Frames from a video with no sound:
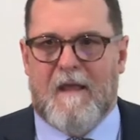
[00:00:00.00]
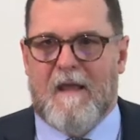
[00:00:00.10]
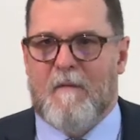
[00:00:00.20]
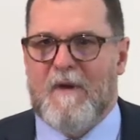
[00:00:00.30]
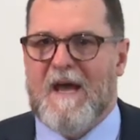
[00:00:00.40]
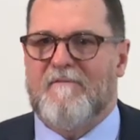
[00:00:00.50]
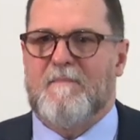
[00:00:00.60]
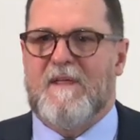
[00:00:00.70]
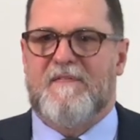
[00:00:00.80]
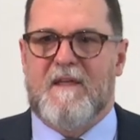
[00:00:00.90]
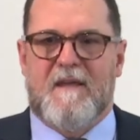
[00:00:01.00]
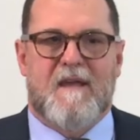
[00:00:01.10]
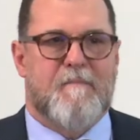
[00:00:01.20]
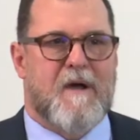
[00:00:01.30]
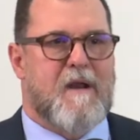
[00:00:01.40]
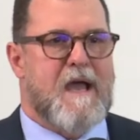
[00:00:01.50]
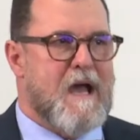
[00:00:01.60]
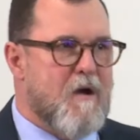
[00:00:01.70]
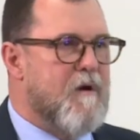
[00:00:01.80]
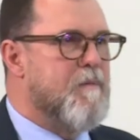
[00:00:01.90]
And we have to be thinking about
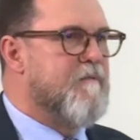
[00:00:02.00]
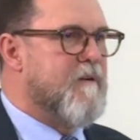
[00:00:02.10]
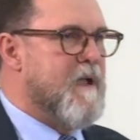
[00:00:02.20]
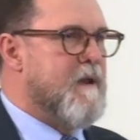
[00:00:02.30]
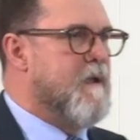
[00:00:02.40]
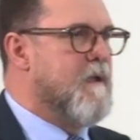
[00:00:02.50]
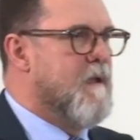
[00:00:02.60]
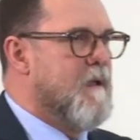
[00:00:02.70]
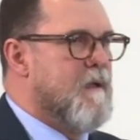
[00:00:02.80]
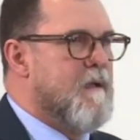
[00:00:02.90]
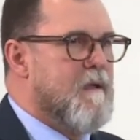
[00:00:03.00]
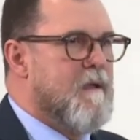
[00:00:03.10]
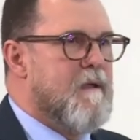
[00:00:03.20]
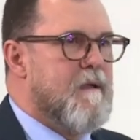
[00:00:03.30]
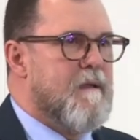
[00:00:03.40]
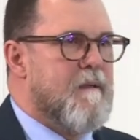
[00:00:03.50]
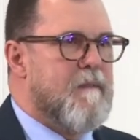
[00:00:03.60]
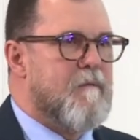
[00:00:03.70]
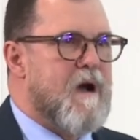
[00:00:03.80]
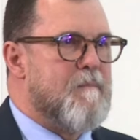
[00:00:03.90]
how we're providing
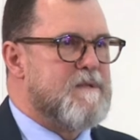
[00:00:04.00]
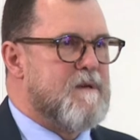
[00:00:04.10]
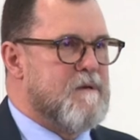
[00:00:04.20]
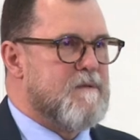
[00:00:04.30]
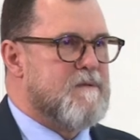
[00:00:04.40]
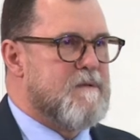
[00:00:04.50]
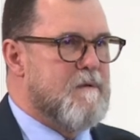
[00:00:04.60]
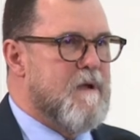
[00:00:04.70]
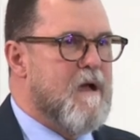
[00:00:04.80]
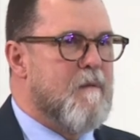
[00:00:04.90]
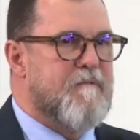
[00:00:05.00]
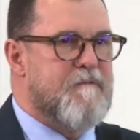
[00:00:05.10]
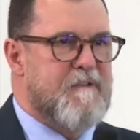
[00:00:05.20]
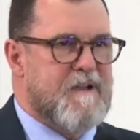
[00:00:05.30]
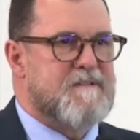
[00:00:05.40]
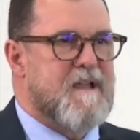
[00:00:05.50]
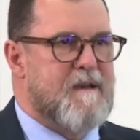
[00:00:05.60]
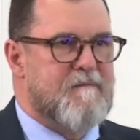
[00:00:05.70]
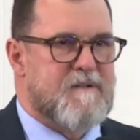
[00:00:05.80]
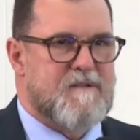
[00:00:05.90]
the raw materials to help fix that
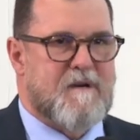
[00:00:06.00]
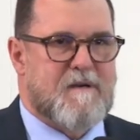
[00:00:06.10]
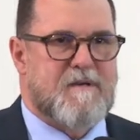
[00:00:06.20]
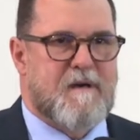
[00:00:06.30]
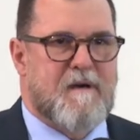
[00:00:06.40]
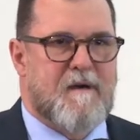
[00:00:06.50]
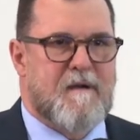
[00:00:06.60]
infrastructure.